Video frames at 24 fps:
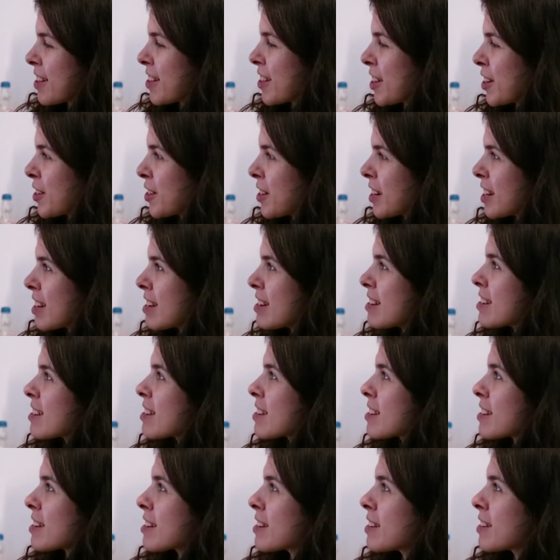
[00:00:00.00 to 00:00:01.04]
there it
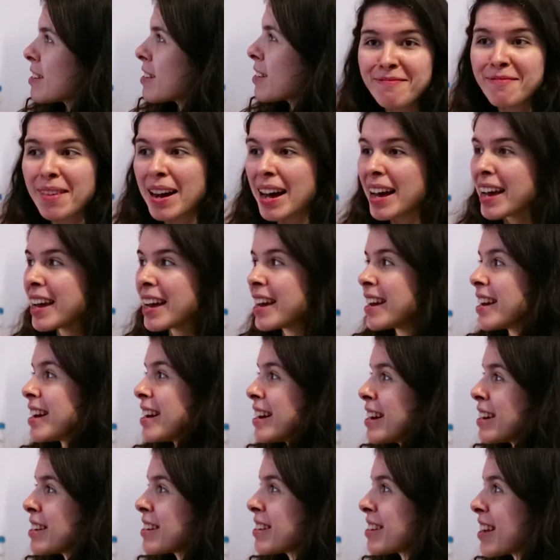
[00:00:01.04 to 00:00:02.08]
is.
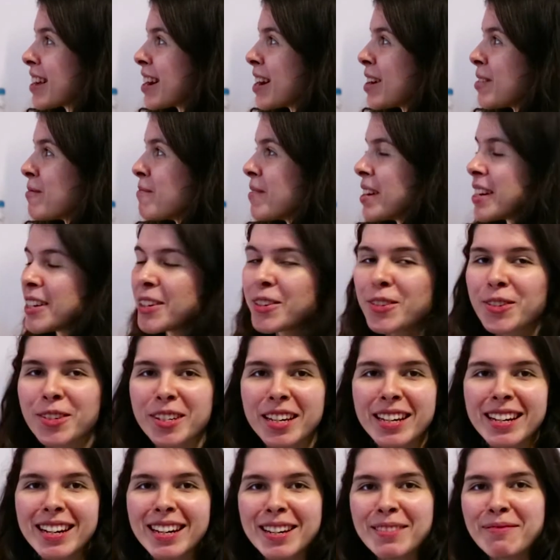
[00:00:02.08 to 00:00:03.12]
My setup, my new
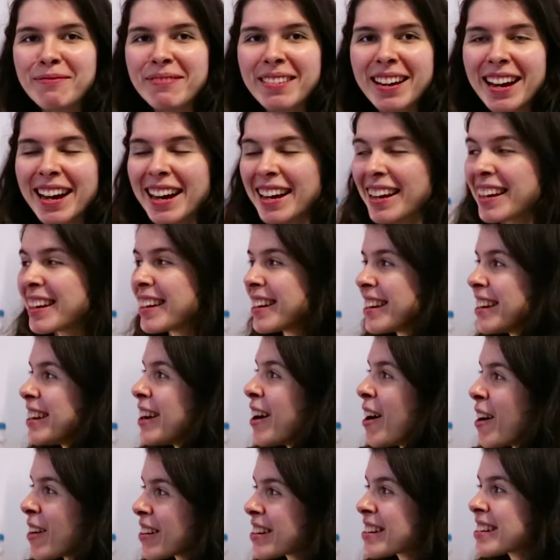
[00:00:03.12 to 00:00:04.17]
setup. I
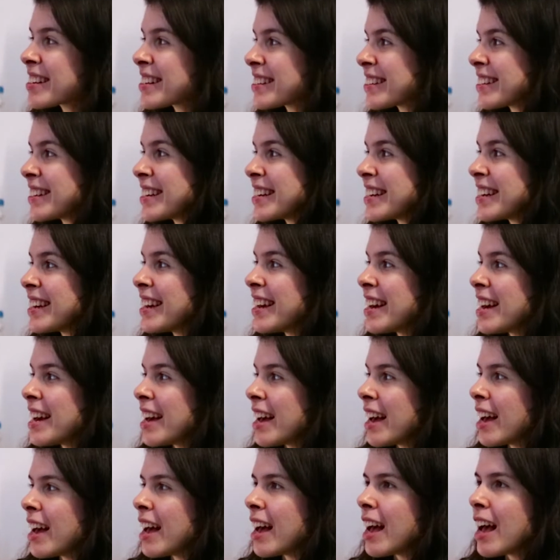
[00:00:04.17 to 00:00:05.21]
honestly,
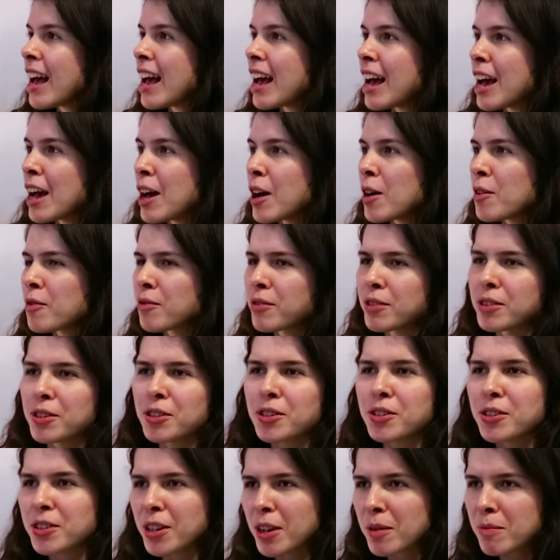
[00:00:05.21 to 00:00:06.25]
for
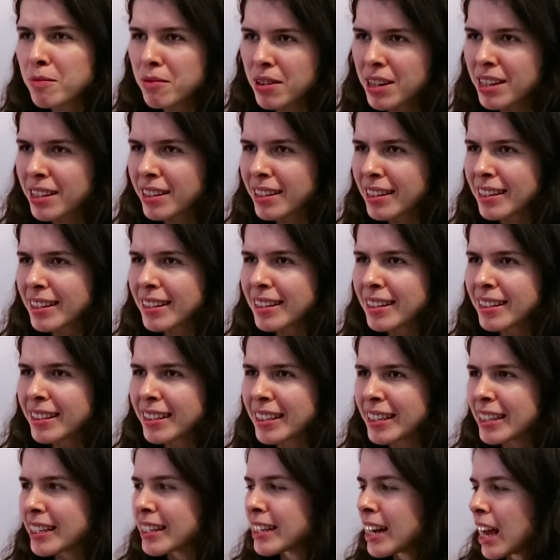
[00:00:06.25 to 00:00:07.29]
some reason,
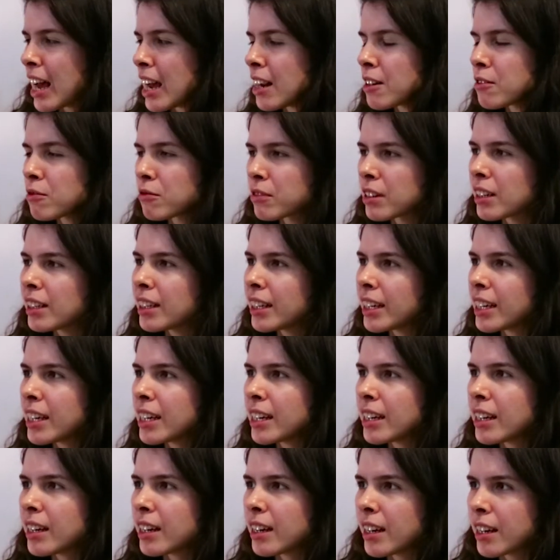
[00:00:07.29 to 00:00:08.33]
did not
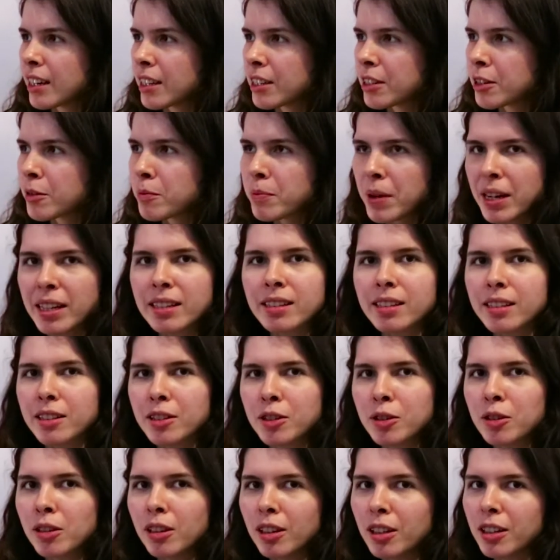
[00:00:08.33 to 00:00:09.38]
really expect it
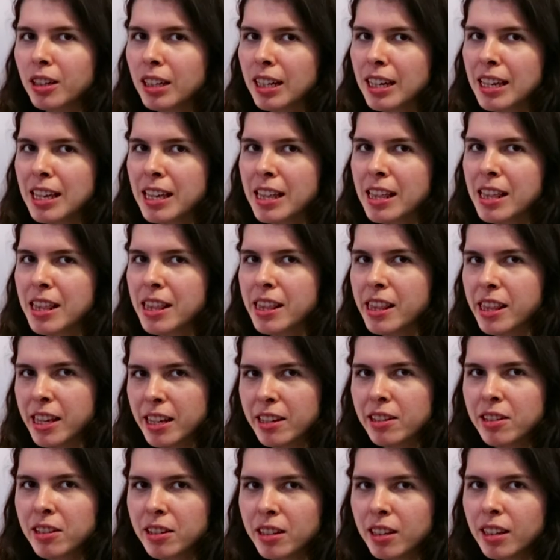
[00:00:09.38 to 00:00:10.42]
to look
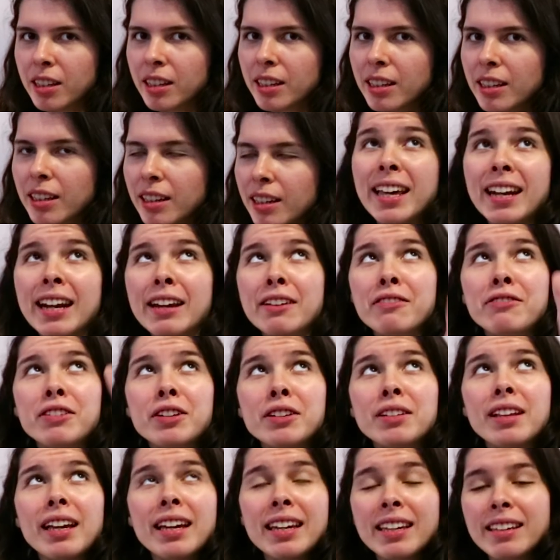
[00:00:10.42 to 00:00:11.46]
this good. And I
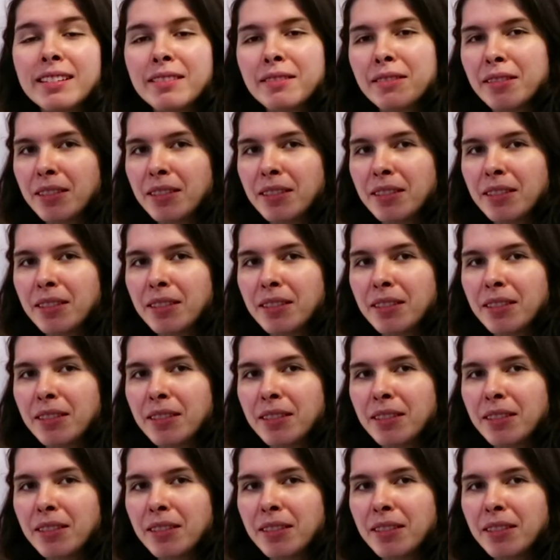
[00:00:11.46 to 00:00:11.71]
feel like